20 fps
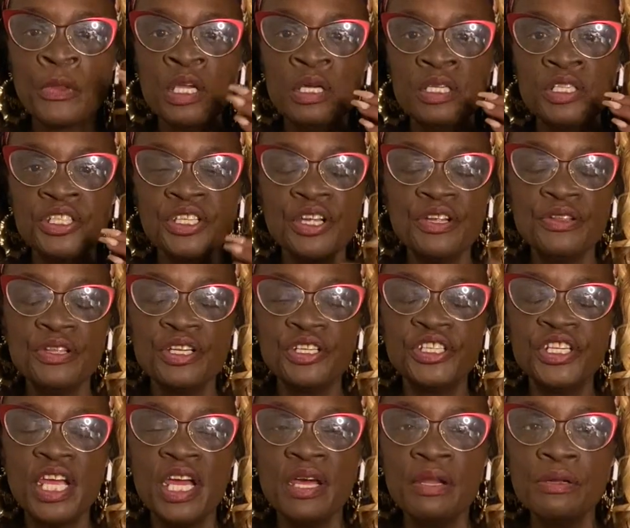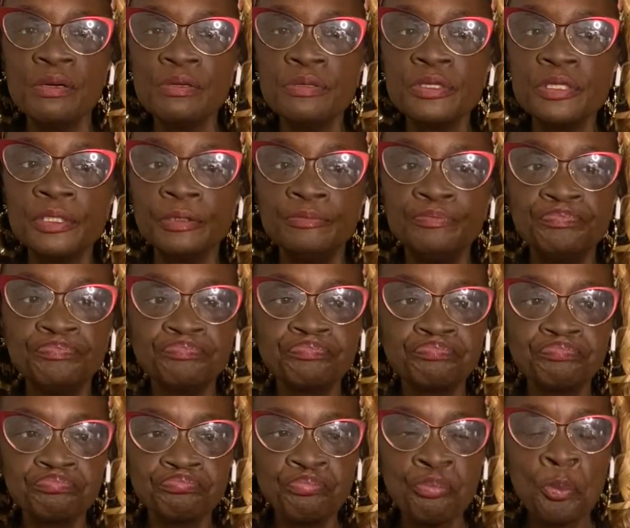share their channels,
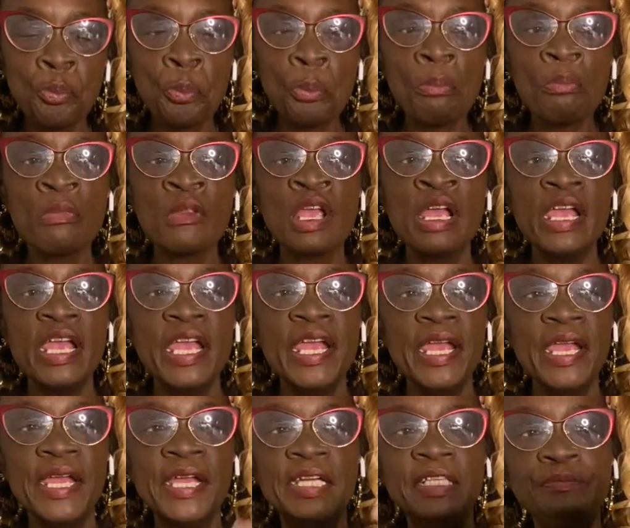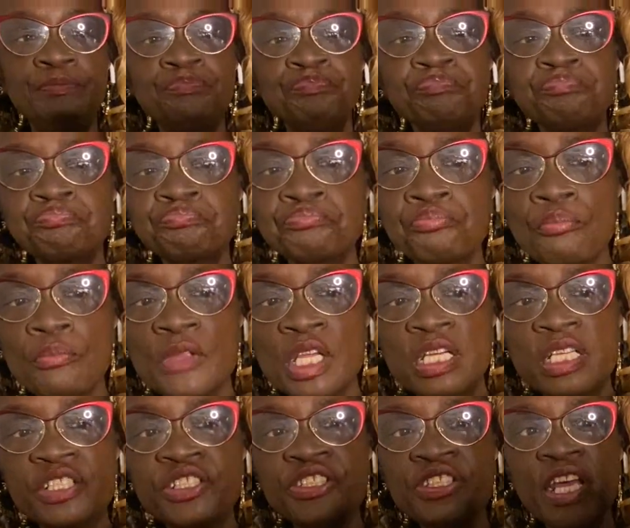and
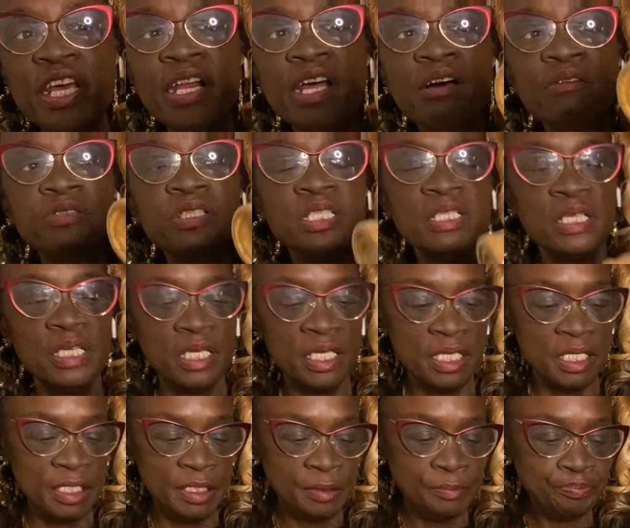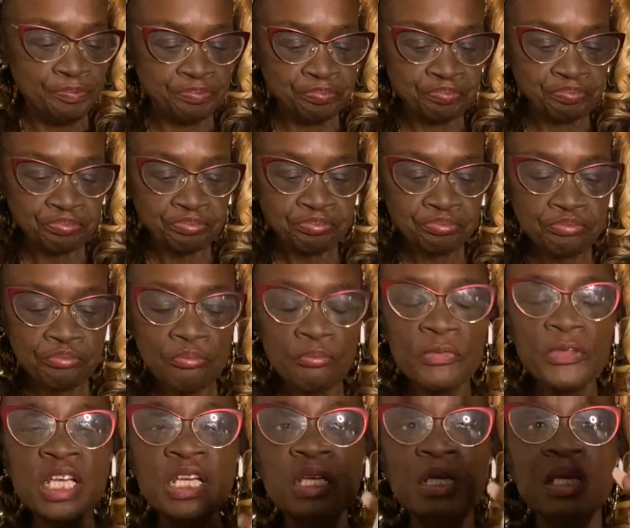shout out to um,
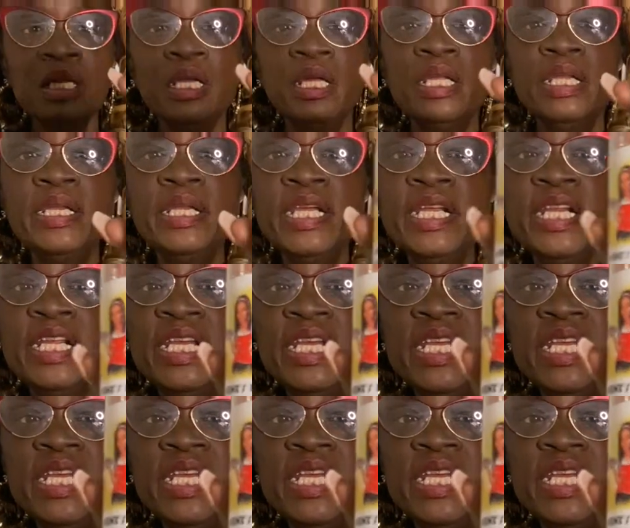Nene